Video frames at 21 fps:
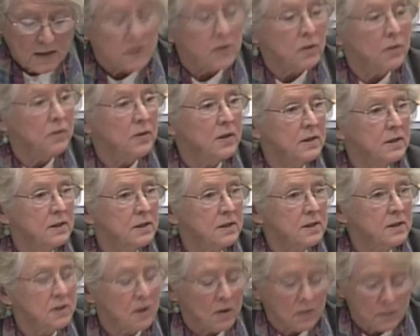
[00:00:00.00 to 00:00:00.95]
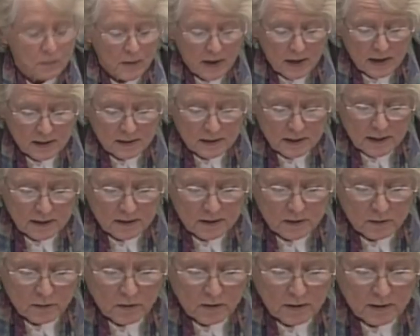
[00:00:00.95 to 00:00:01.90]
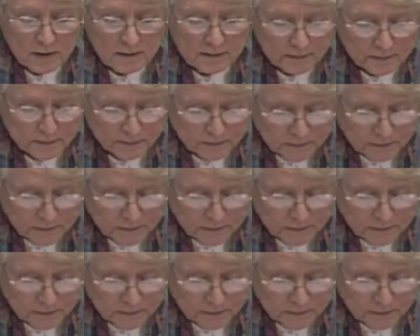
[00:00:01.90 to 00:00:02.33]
So this is our banned testimony.